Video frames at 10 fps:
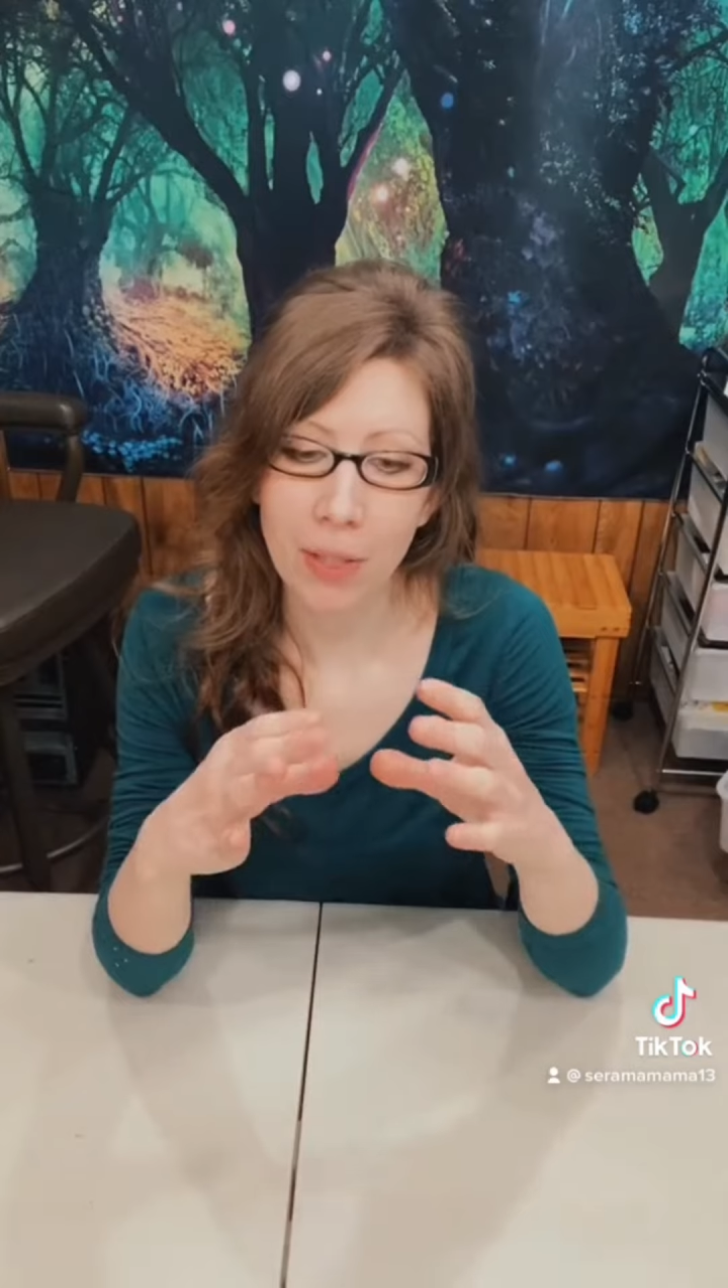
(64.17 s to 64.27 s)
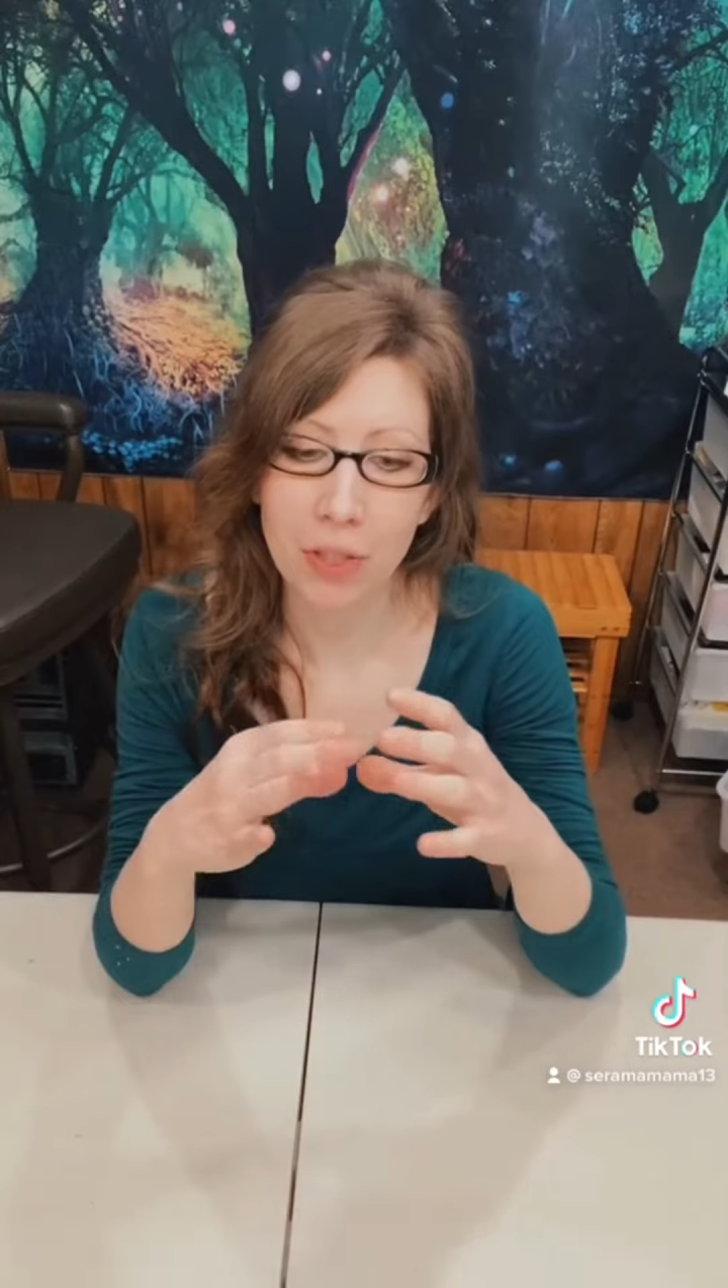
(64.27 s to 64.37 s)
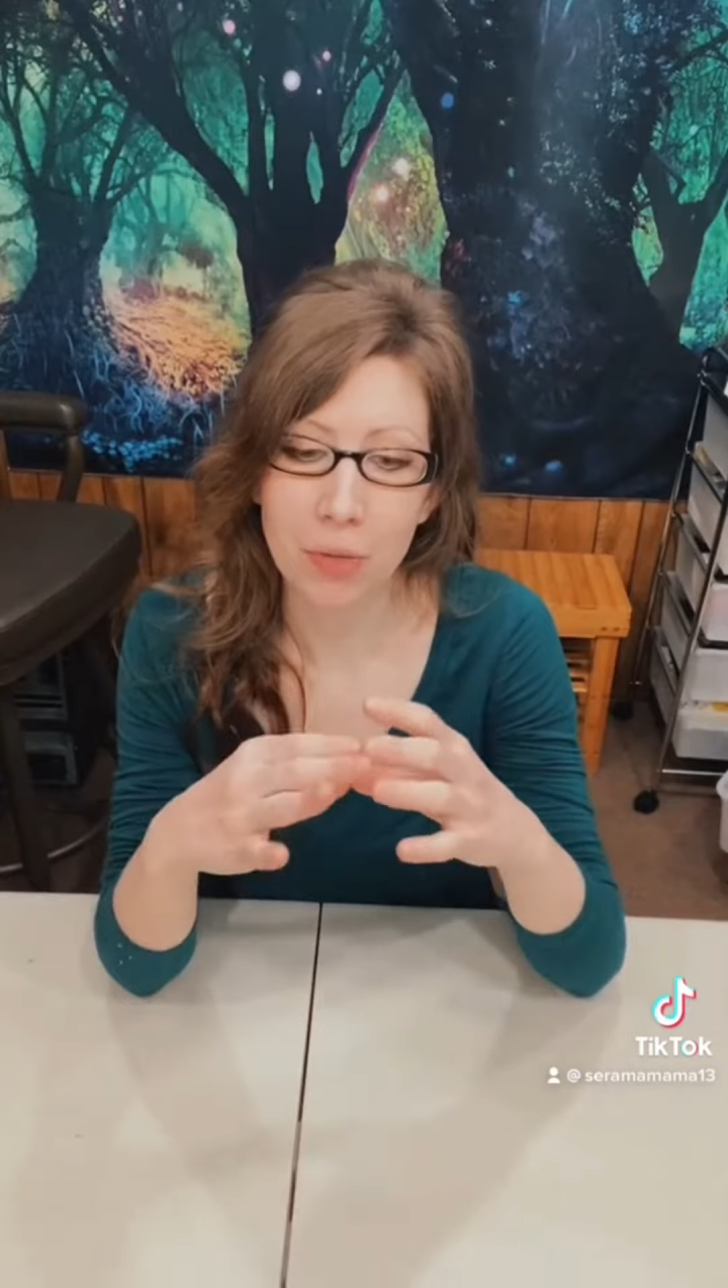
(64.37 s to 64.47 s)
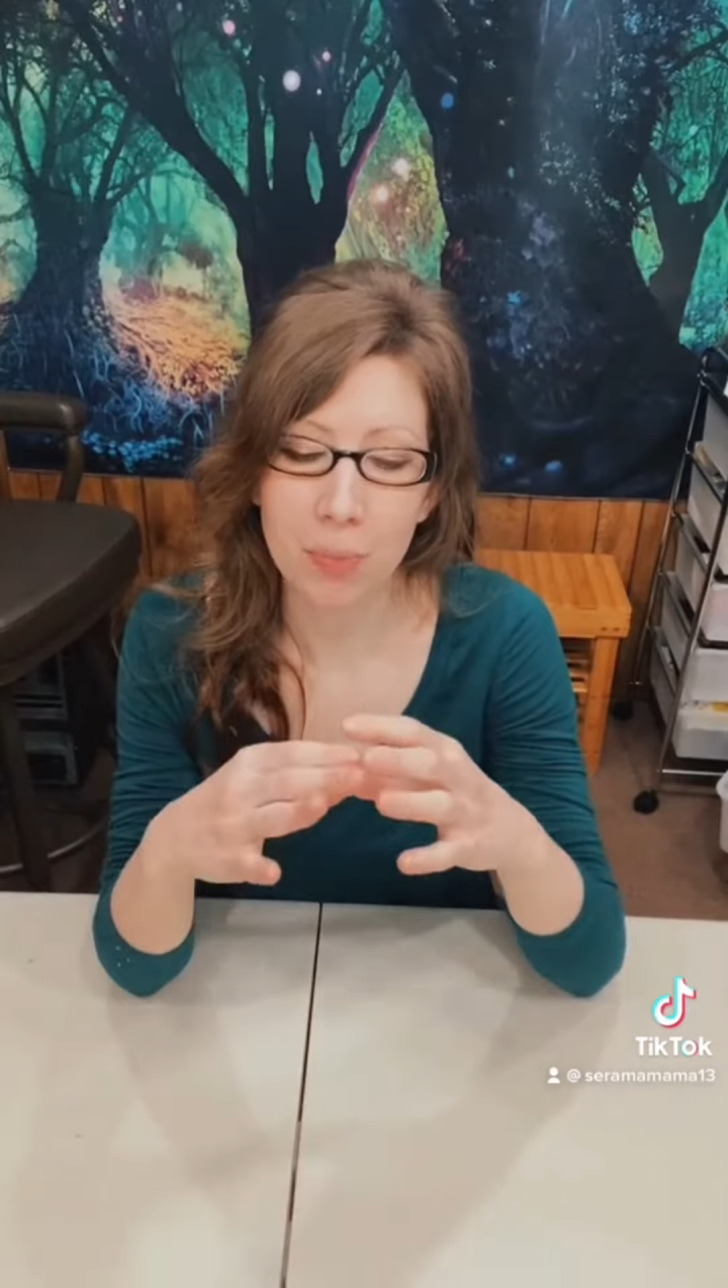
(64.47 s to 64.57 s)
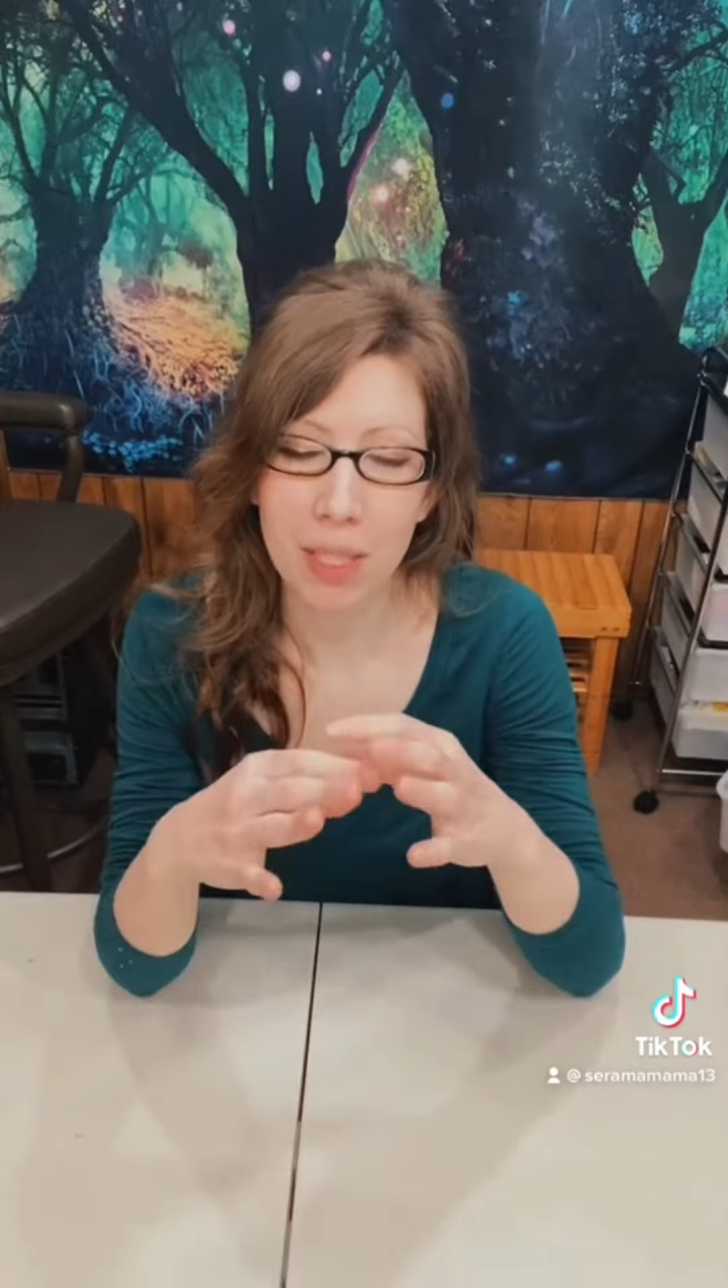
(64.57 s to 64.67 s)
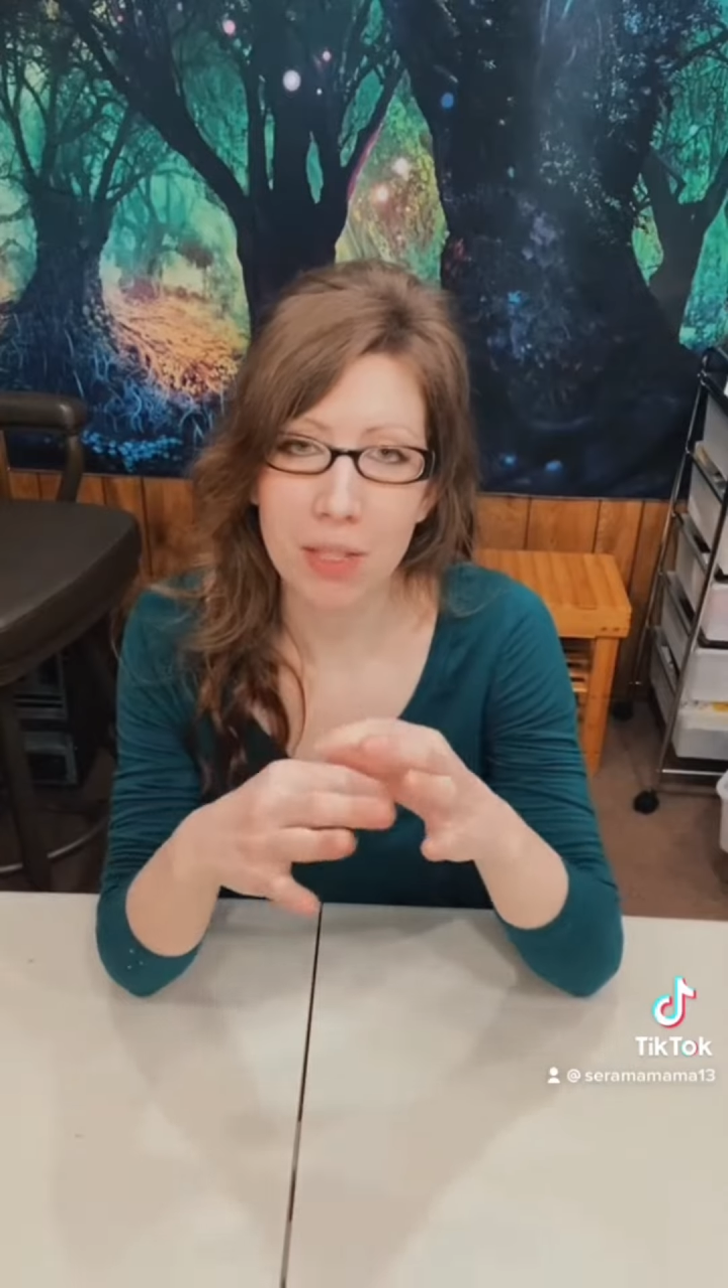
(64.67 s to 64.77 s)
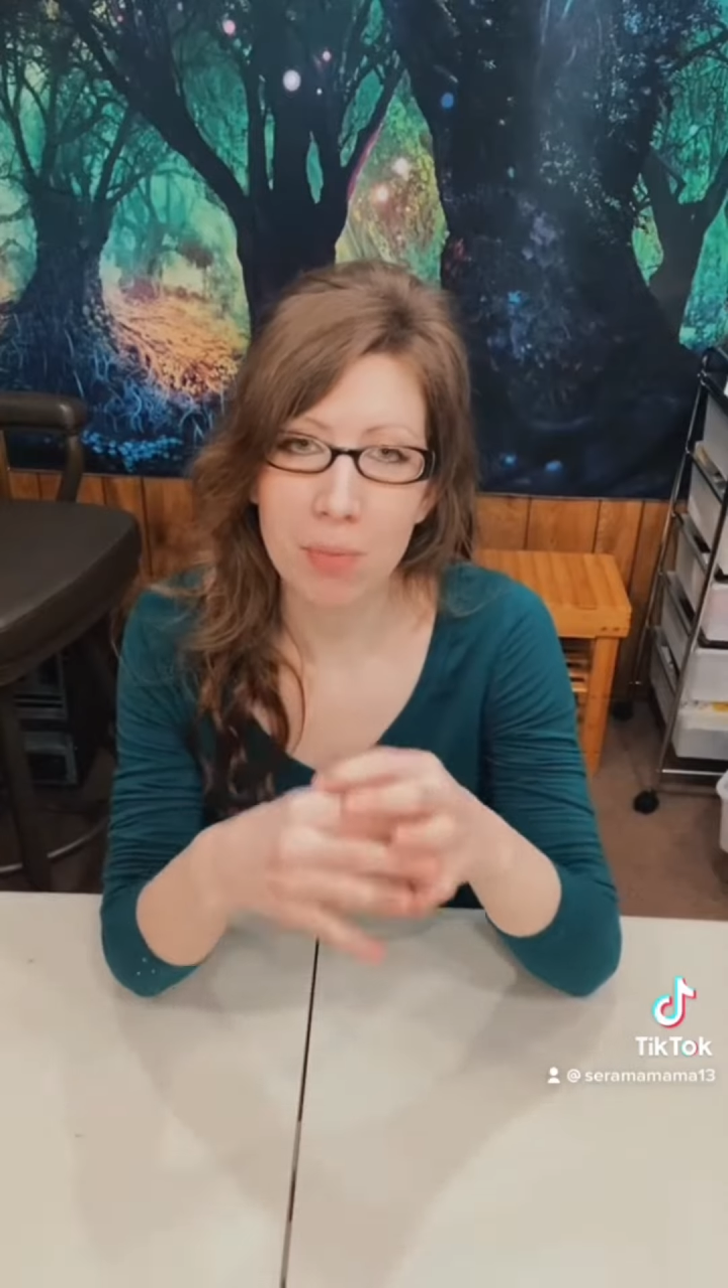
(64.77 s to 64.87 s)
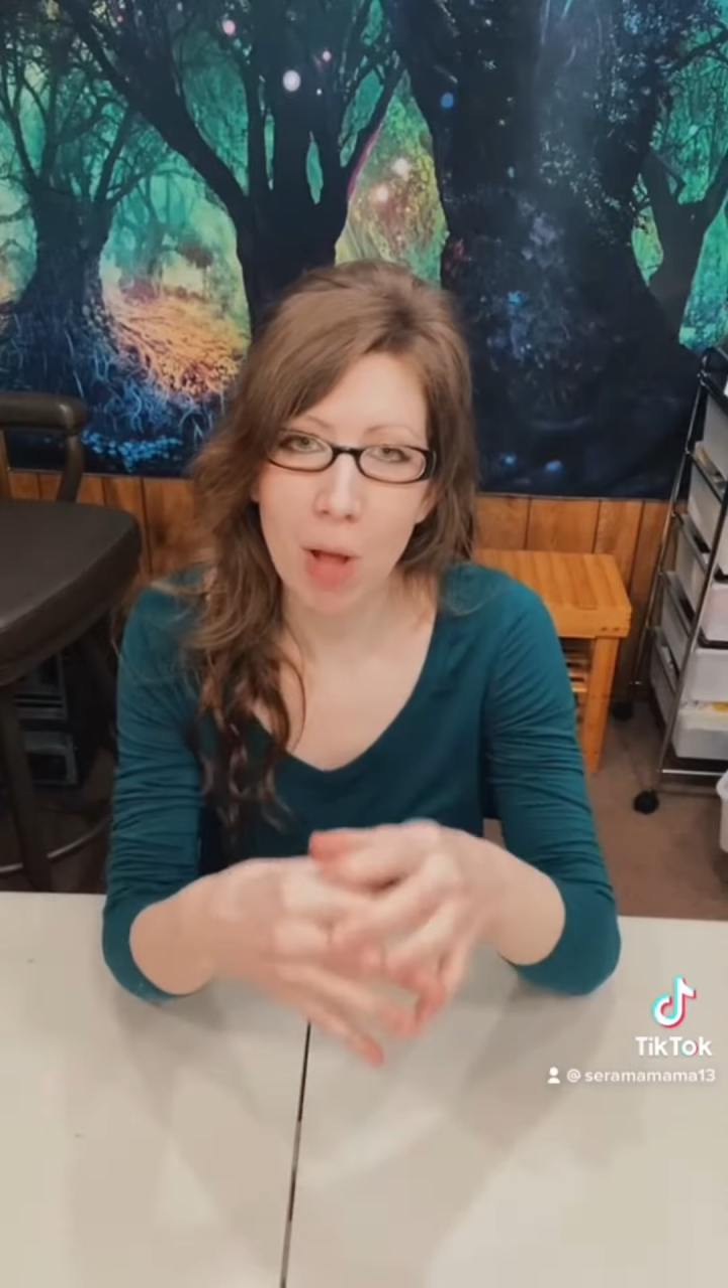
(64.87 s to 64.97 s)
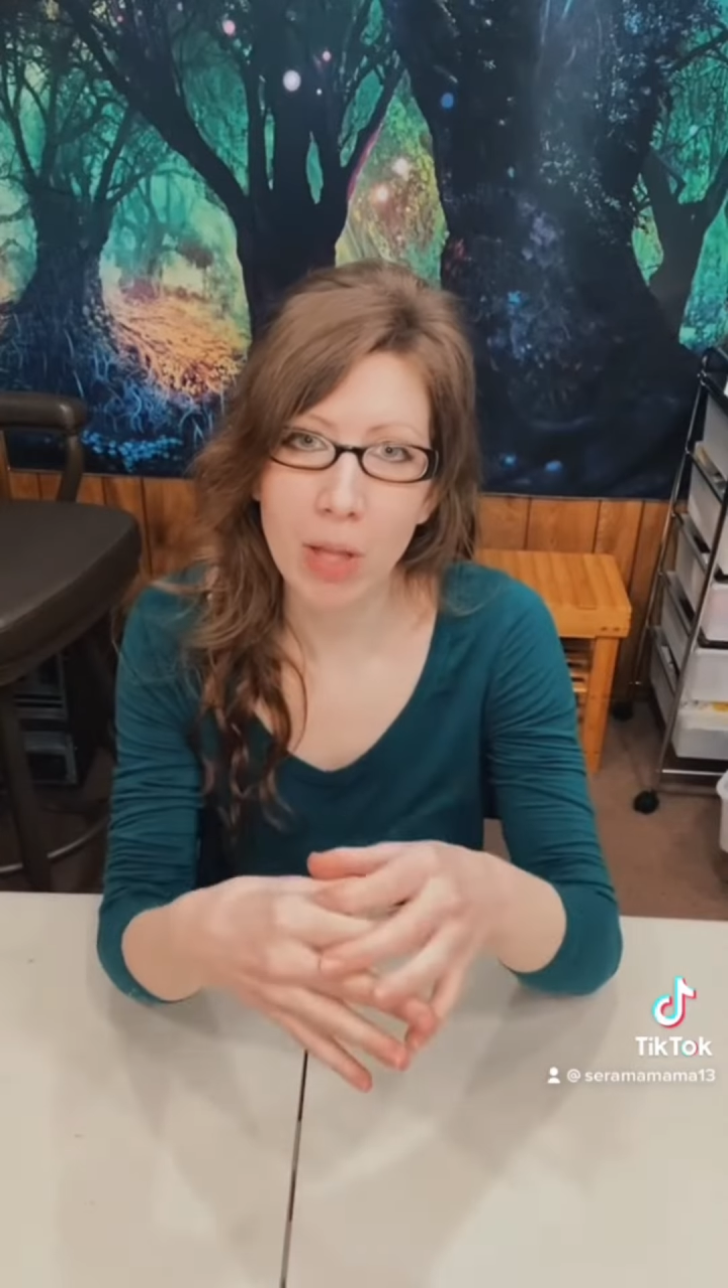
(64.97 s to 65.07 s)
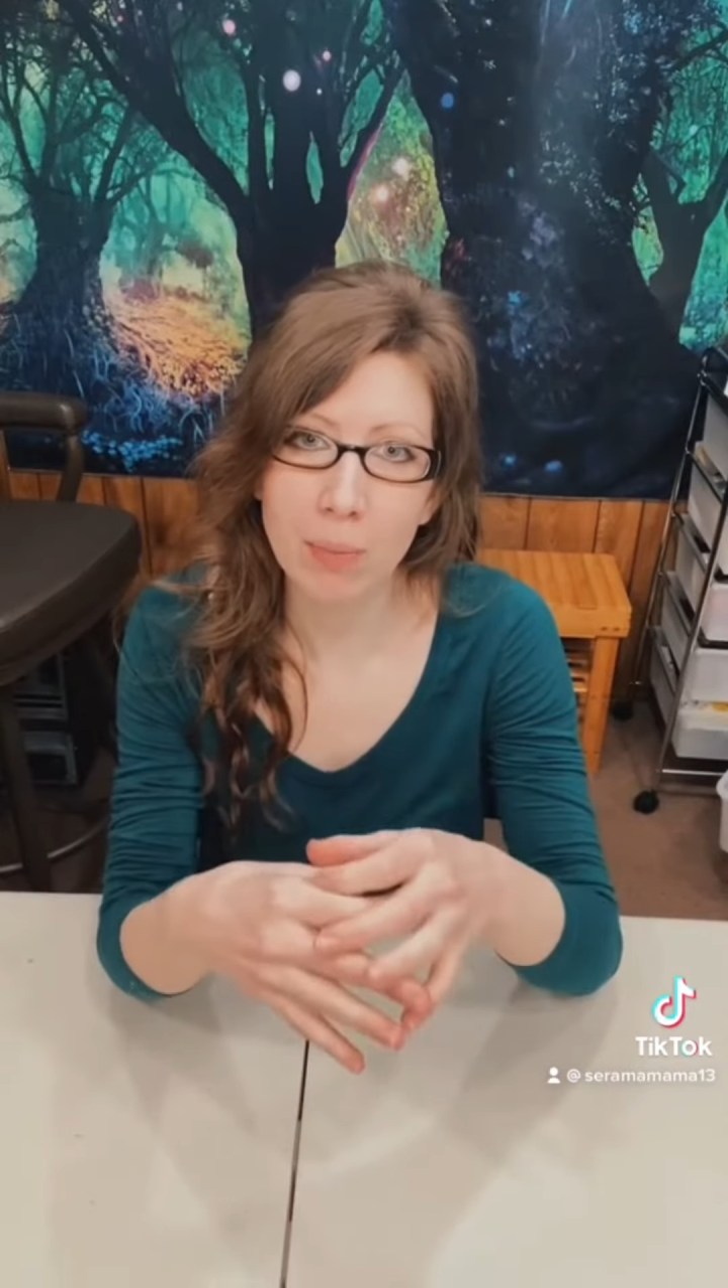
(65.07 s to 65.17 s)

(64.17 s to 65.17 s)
to be smaller